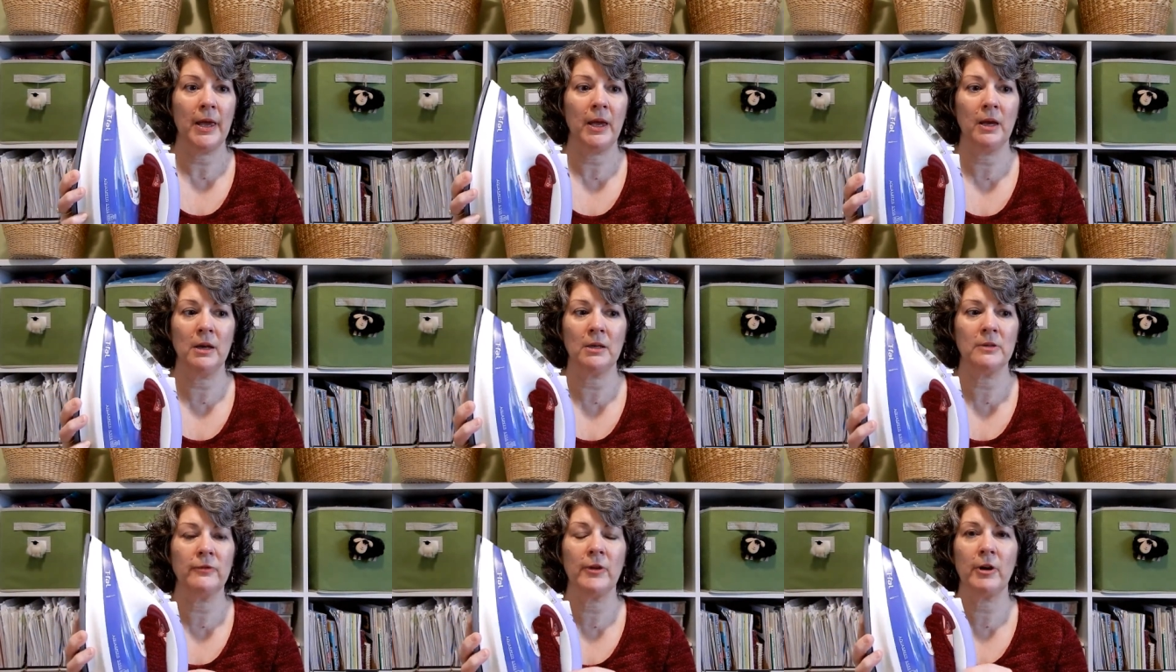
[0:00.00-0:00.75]
and
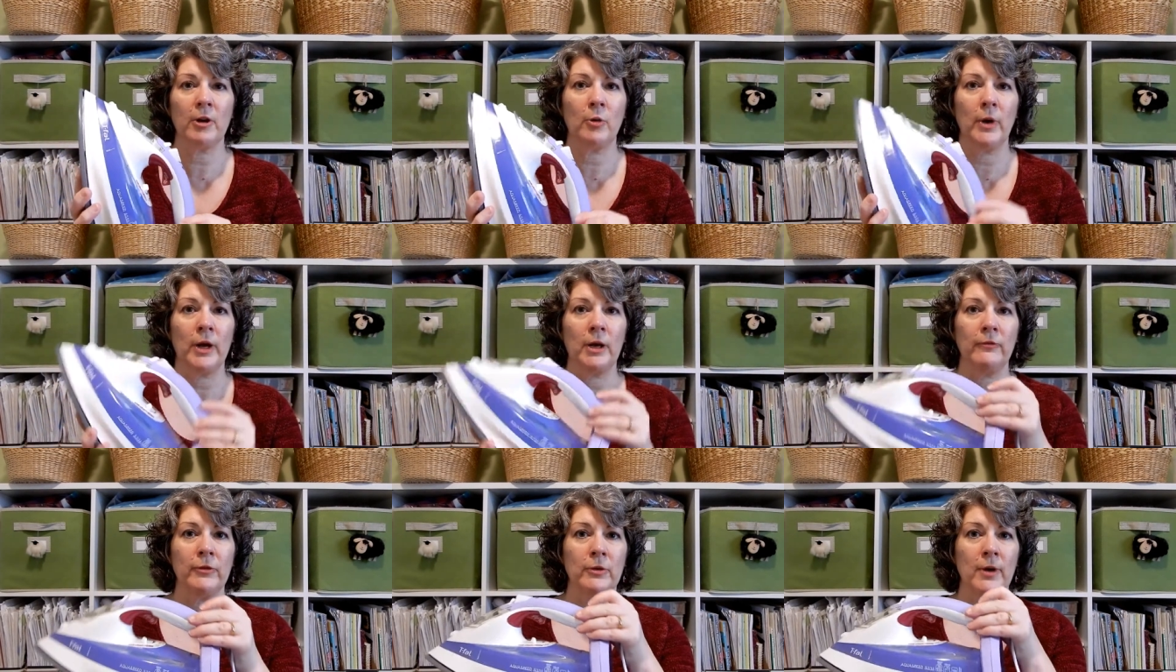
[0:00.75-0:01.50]
it's very quick
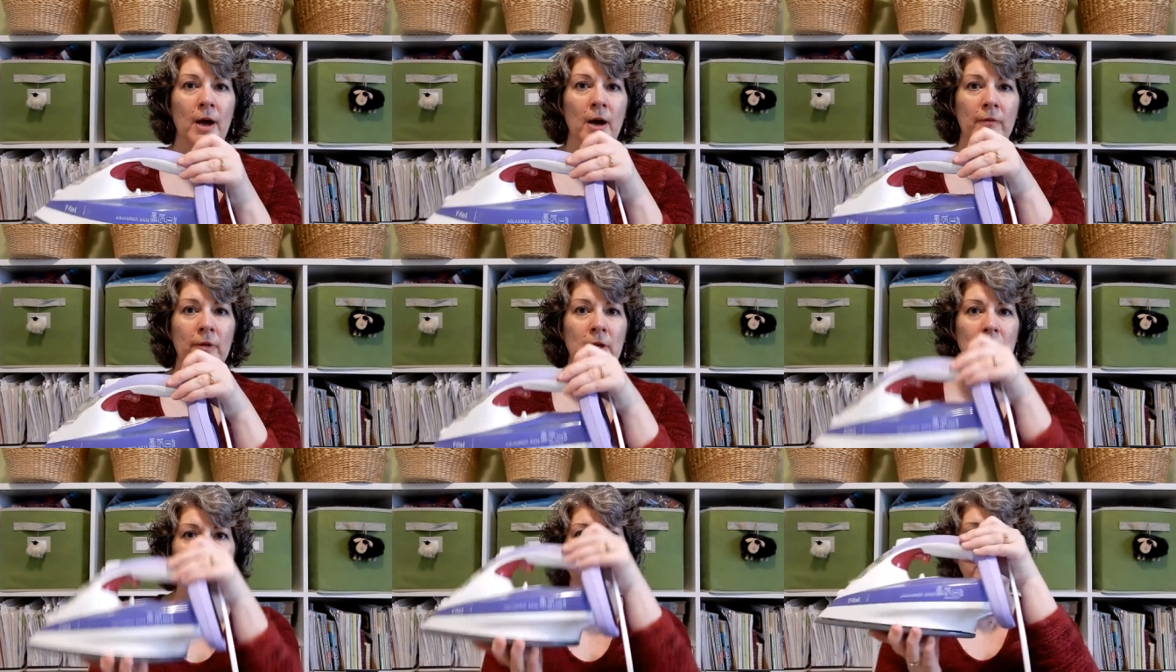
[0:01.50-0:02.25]
if you have
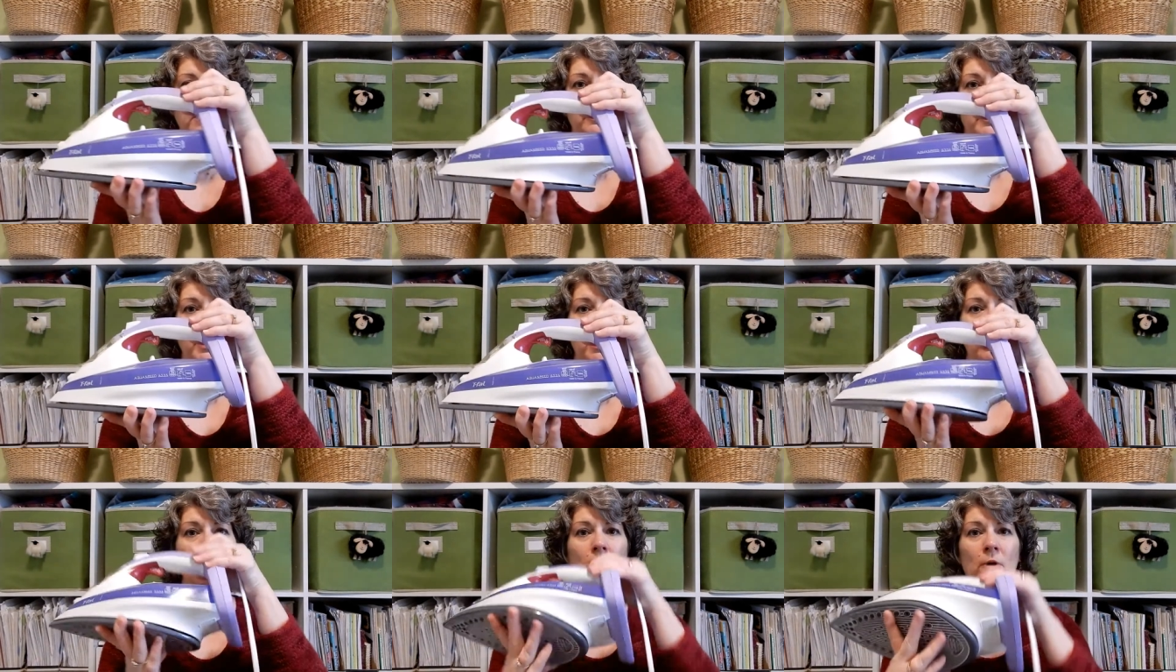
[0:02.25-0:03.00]
it this
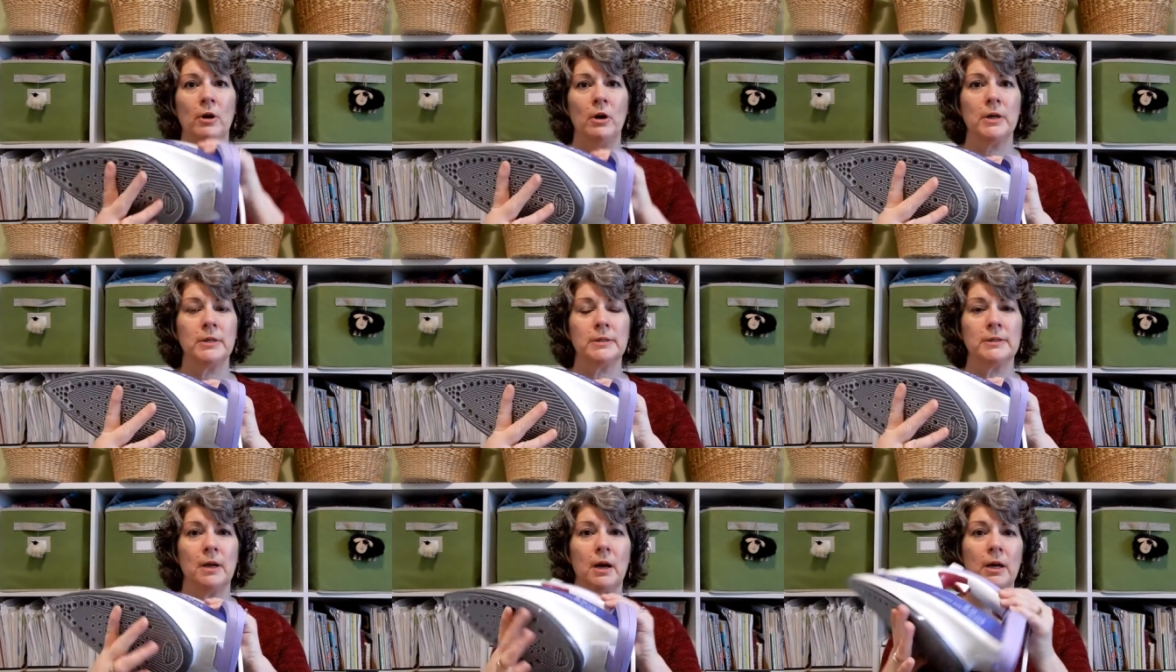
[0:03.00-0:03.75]
way or on its
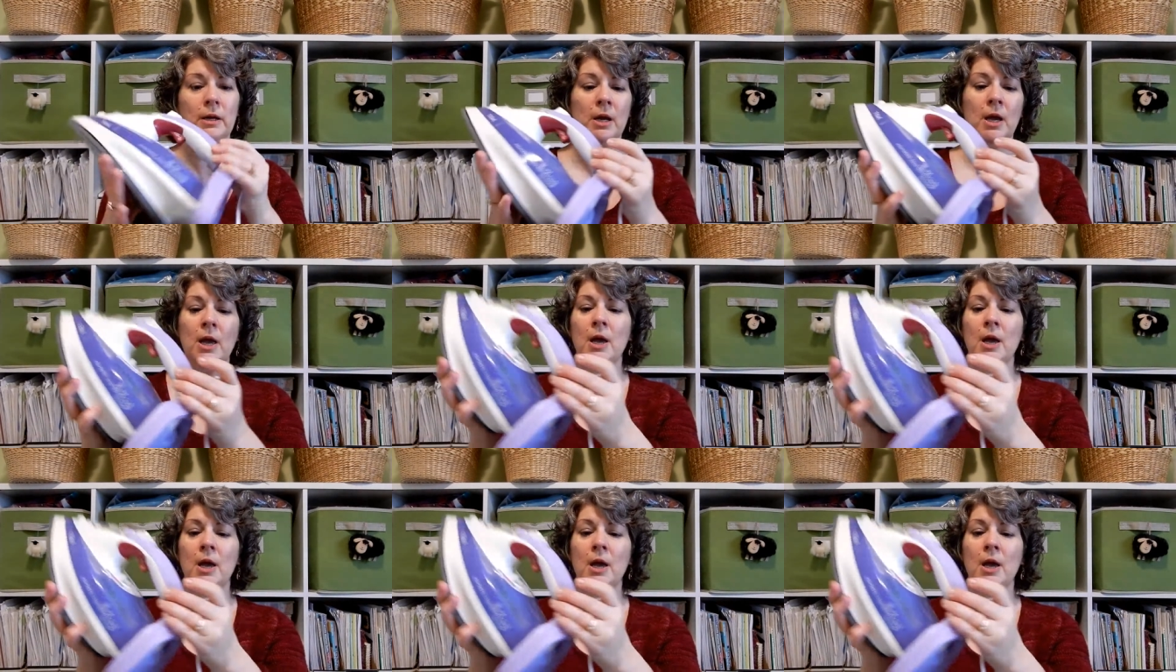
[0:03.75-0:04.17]
side.